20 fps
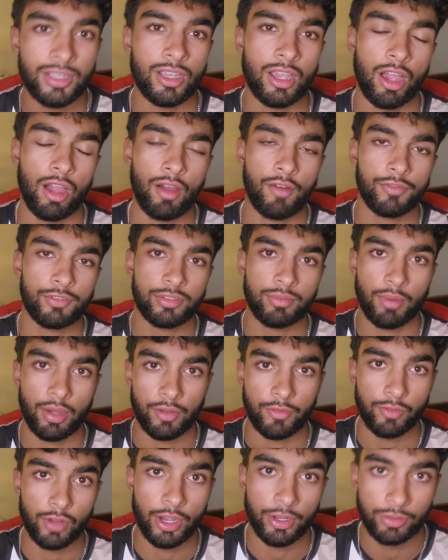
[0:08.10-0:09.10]
After my
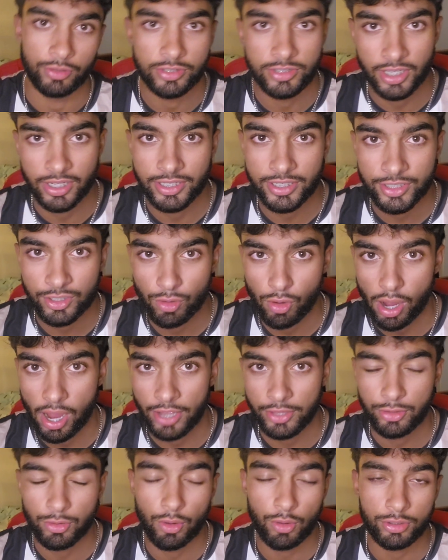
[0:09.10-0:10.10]
final study score, I
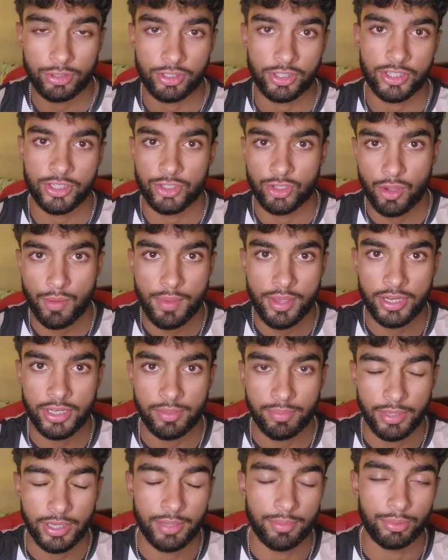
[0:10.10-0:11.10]
talked to so many
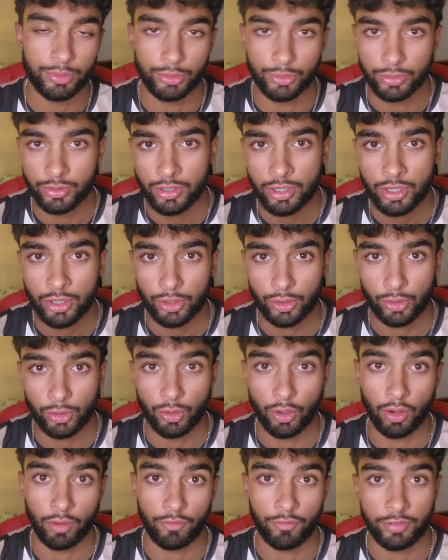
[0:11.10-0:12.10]
people who
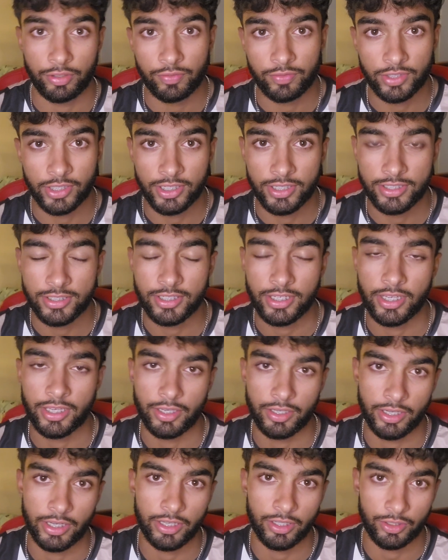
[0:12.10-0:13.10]
got 50s
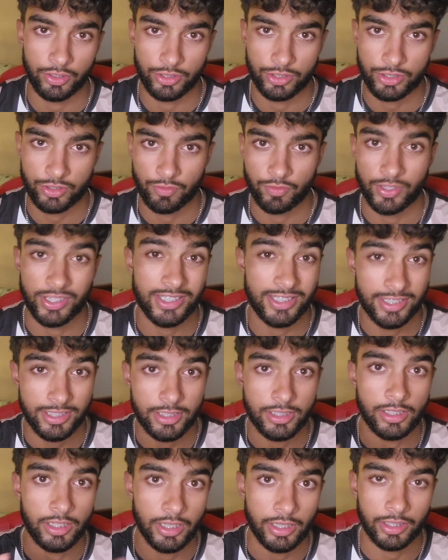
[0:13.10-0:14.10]
in English,
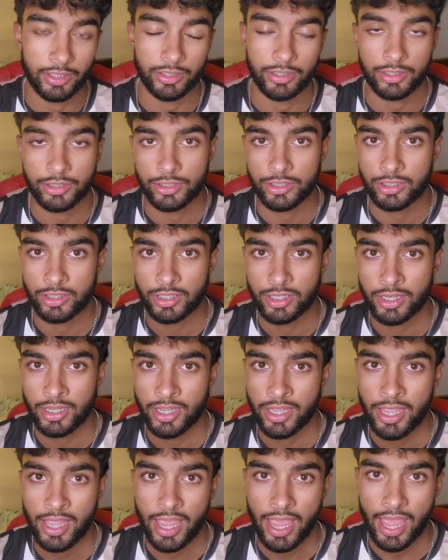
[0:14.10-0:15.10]
VCE English,
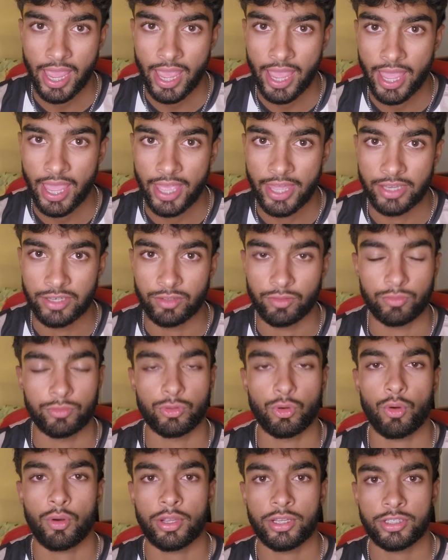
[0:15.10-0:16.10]
and
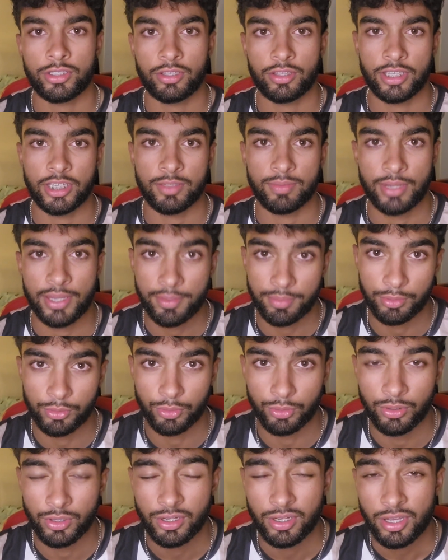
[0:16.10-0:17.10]
talking to these
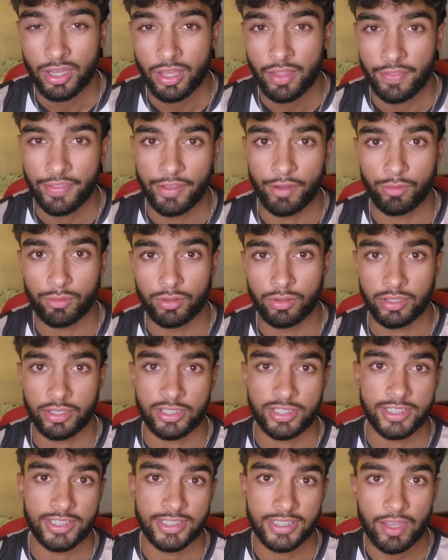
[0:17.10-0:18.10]
people, there were
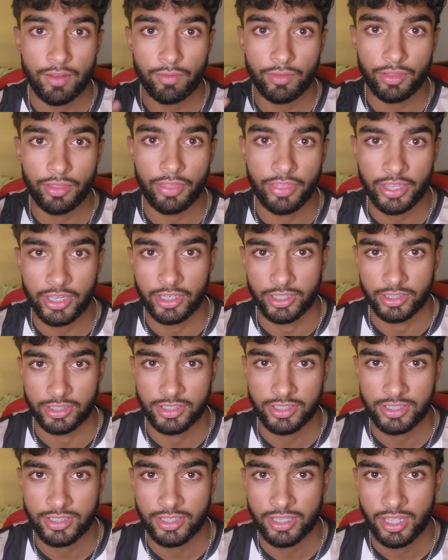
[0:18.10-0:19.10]
7
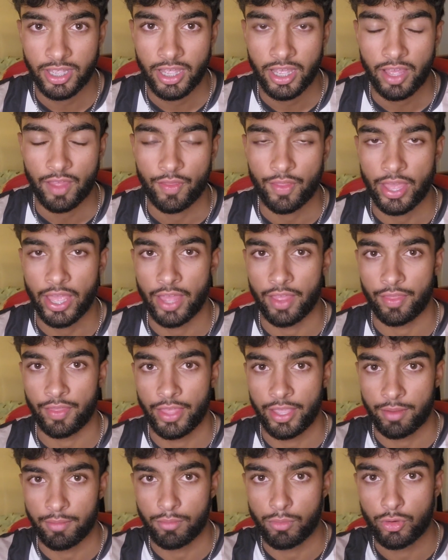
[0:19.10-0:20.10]
things that
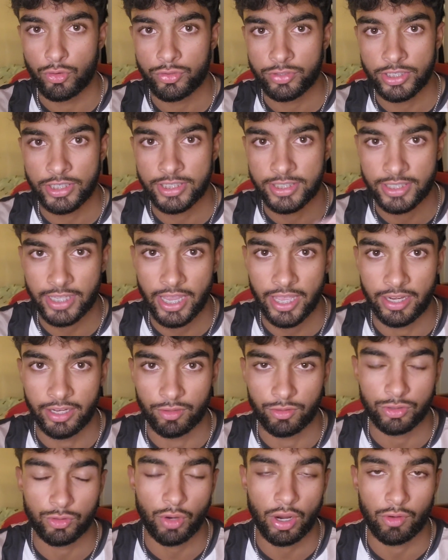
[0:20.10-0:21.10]
they mostly said it
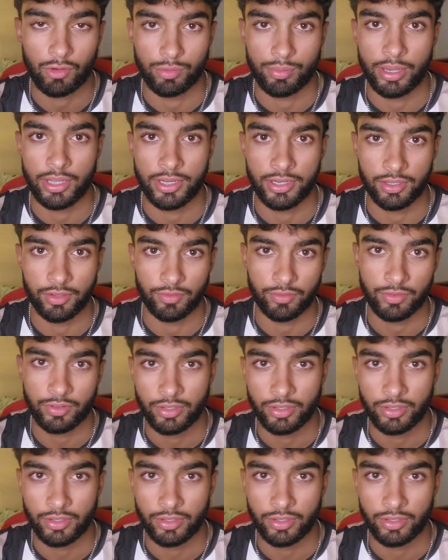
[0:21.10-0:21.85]
was quite repetitive,